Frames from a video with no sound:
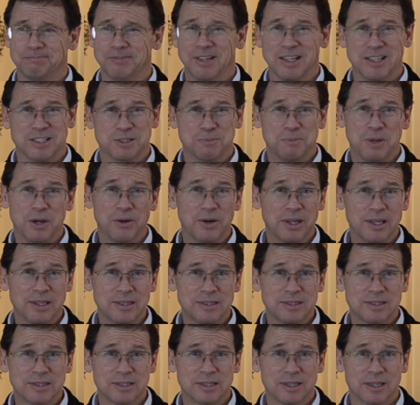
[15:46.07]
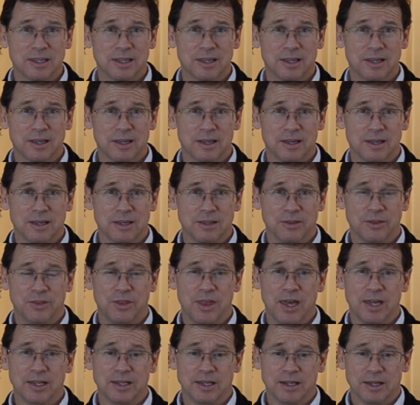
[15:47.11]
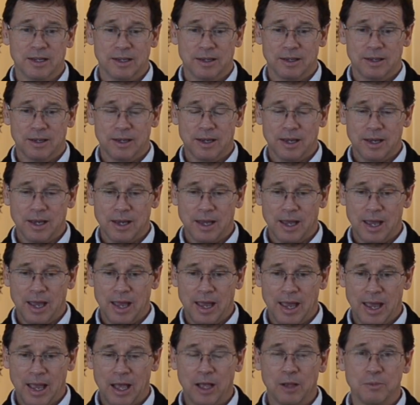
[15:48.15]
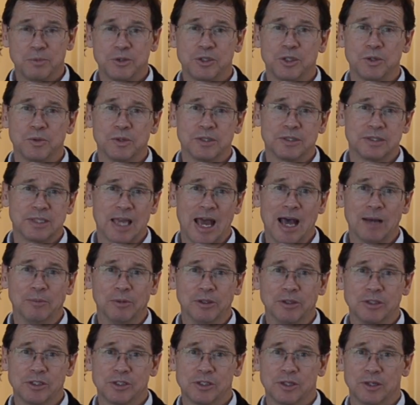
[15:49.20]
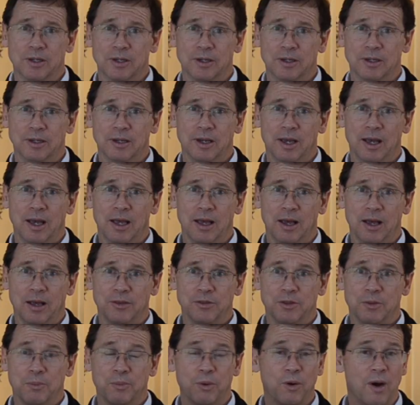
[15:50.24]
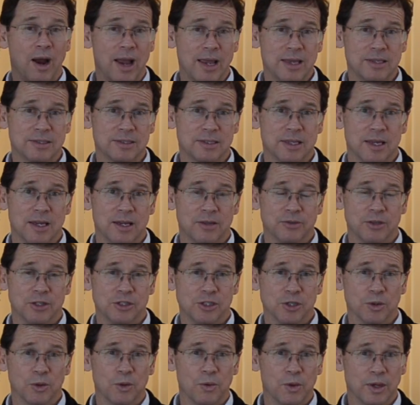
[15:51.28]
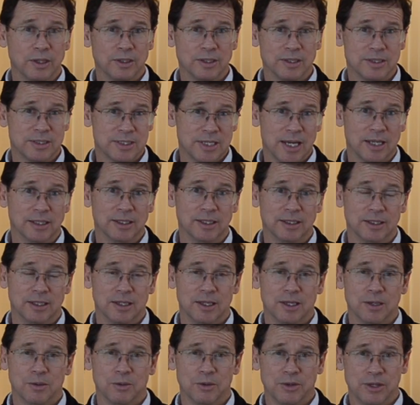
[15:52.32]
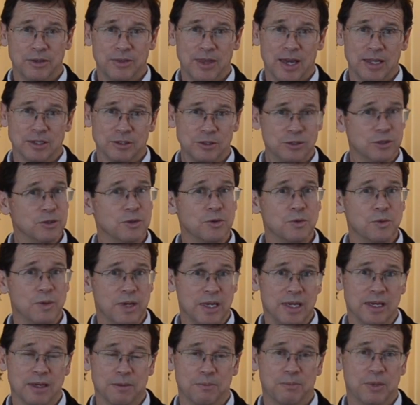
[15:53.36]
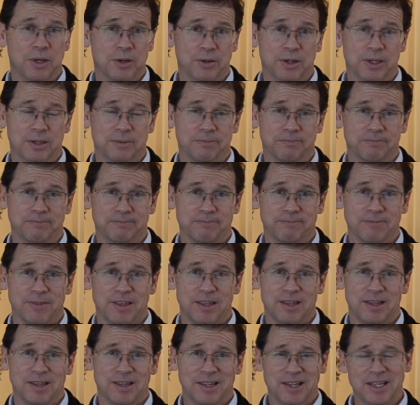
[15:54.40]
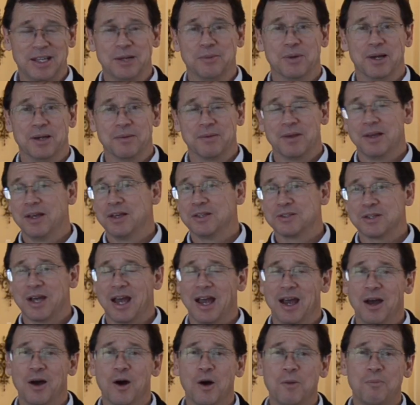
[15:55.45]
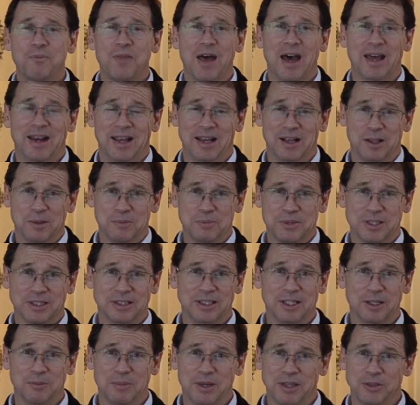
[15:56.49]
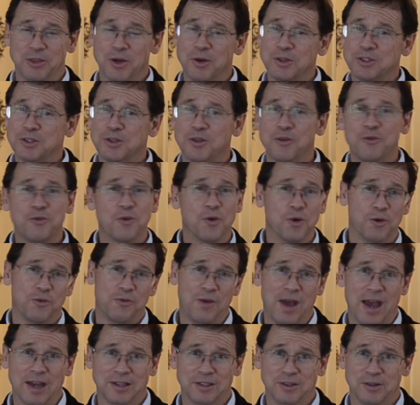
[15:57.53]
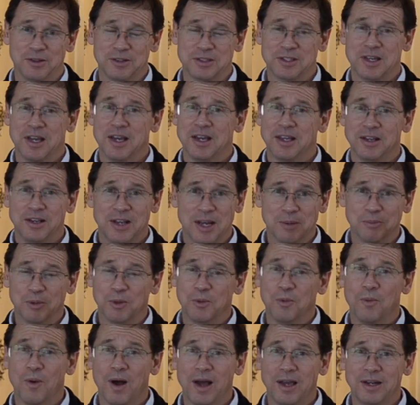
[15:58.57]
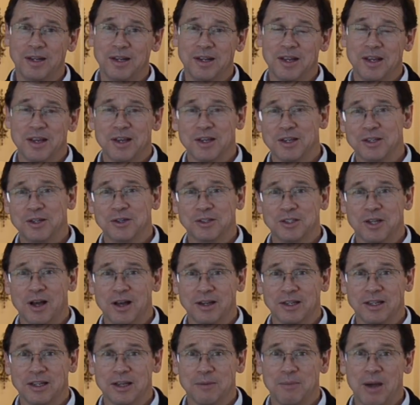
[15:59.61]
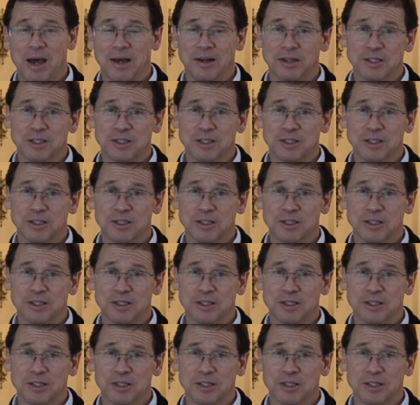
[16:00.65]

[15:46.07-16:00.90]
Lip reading: experience that helps you establish the price that you're going to sell it within that 2-week period. Anyway, so I hope that helps a little bit. Those are the 4 factors. Number 1, you're talking about